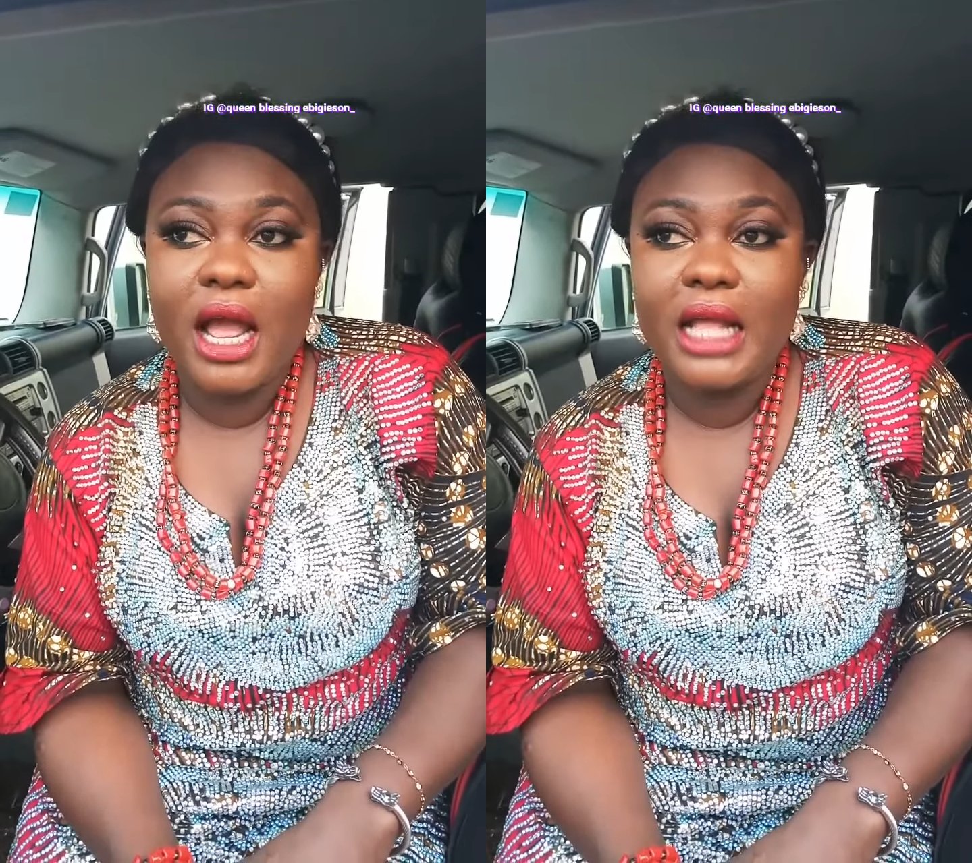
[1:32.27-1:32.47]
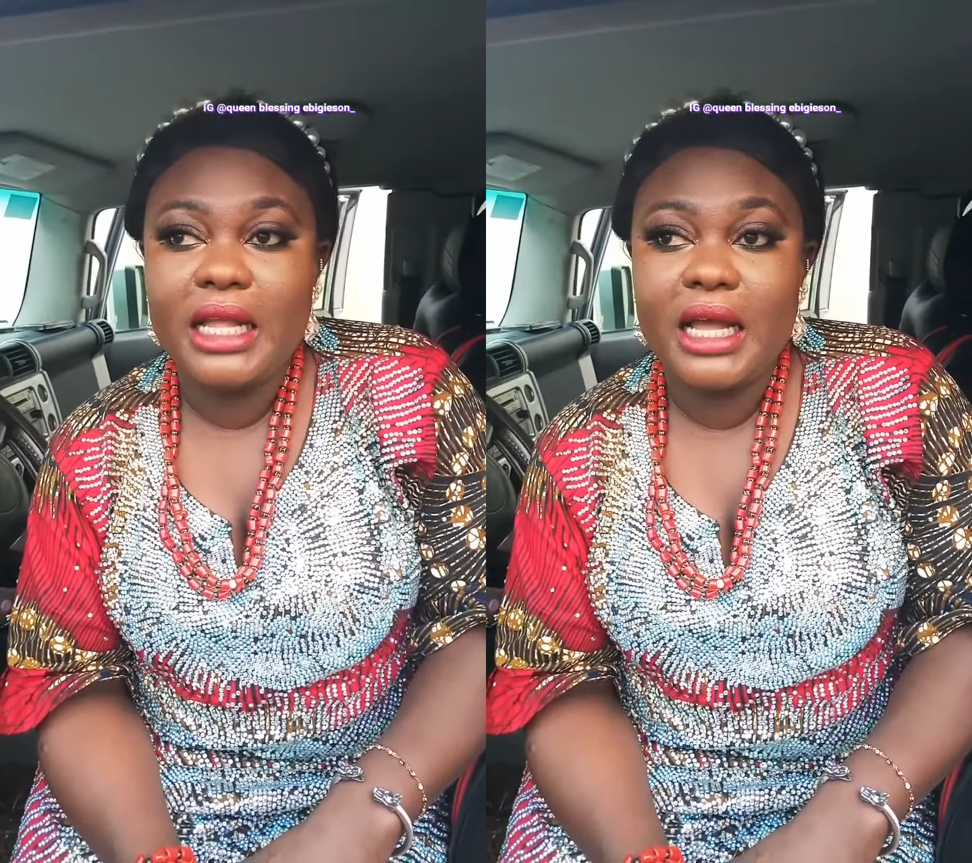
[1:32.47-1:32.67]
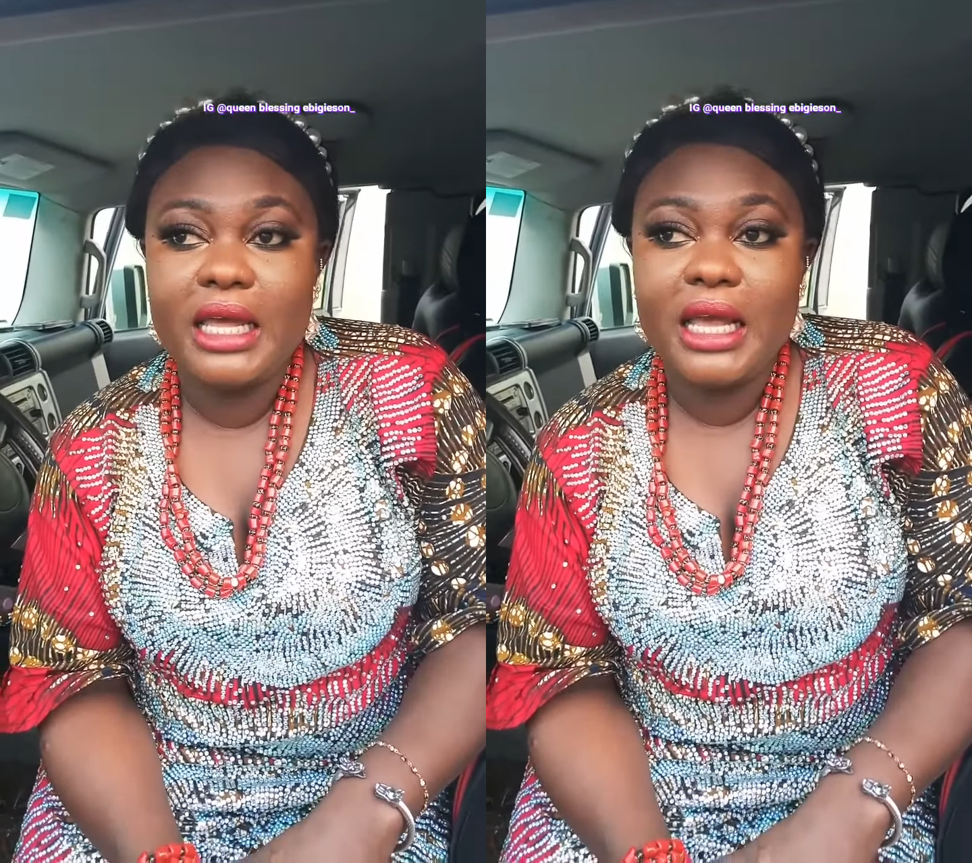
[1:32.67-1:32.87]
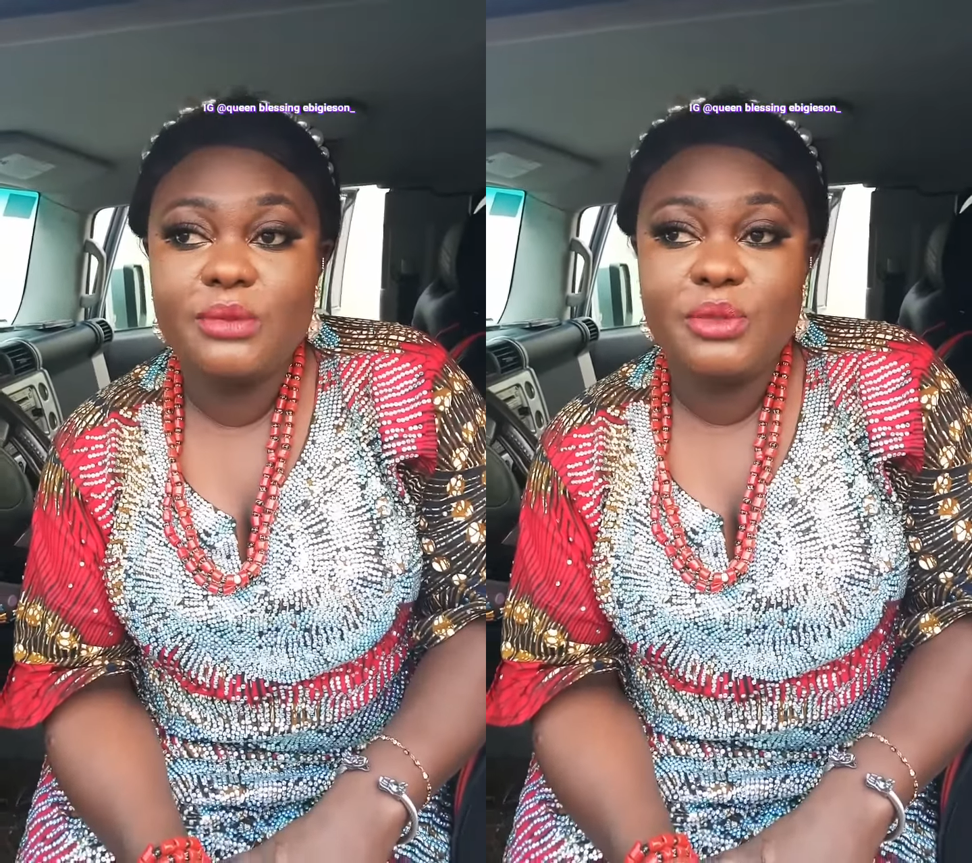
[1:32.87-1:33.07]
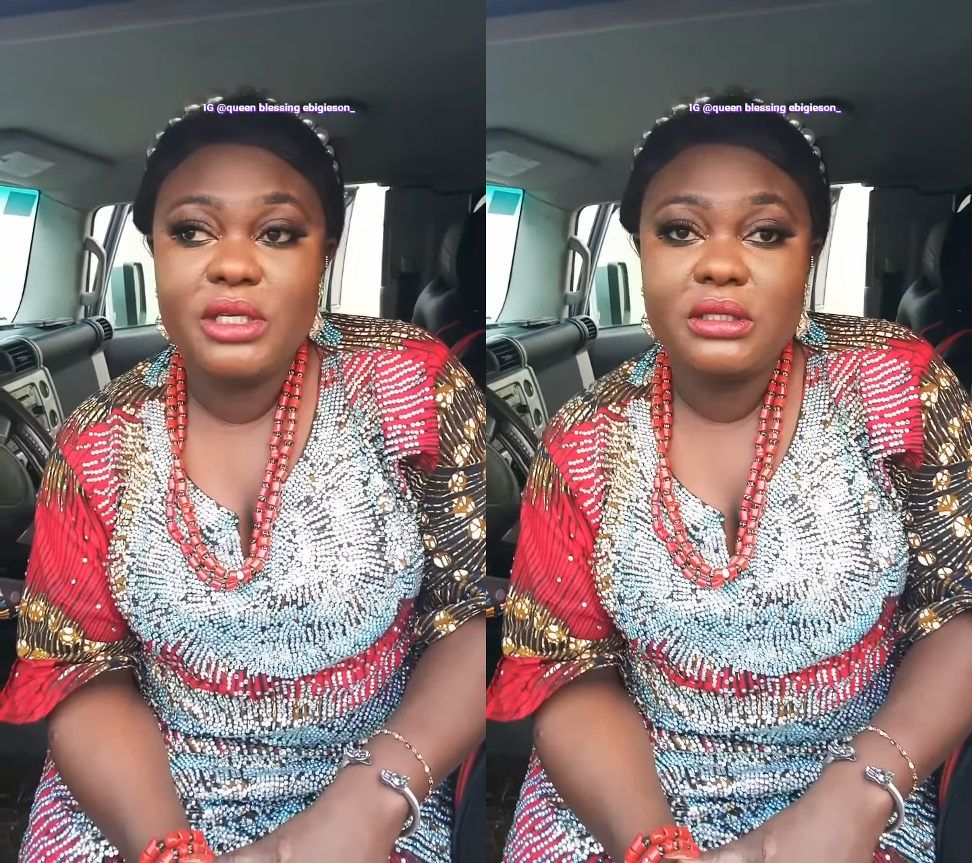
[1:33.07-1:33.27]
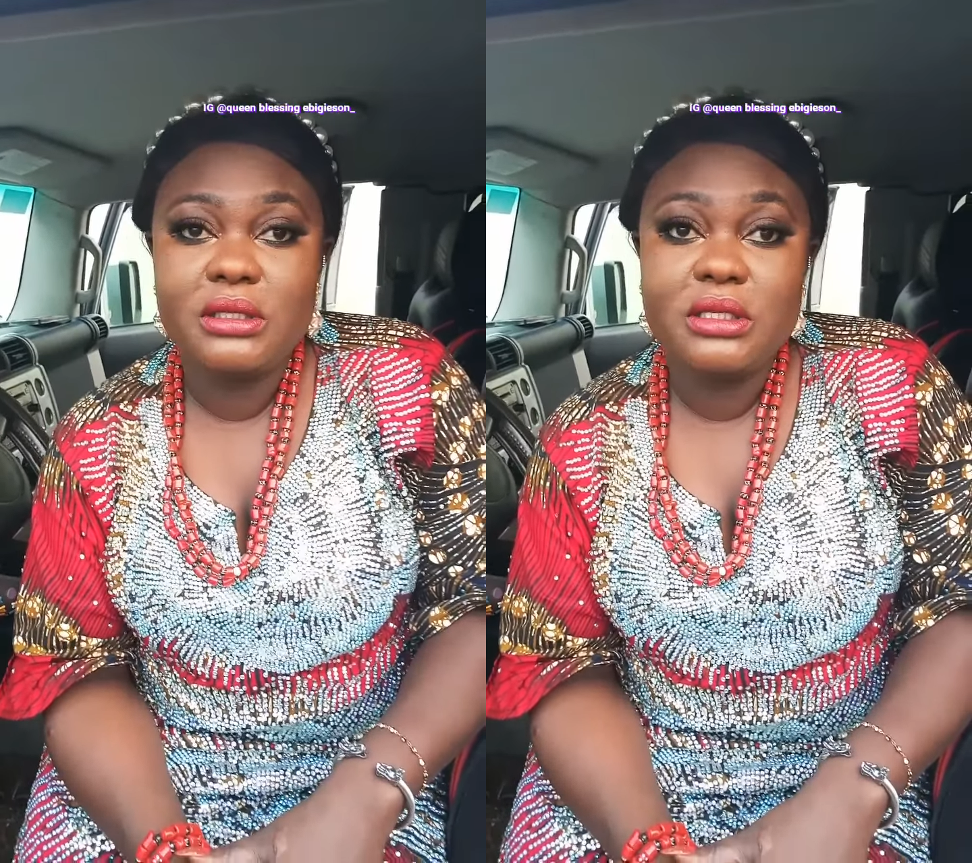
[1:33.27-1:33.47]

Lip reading: and that he has been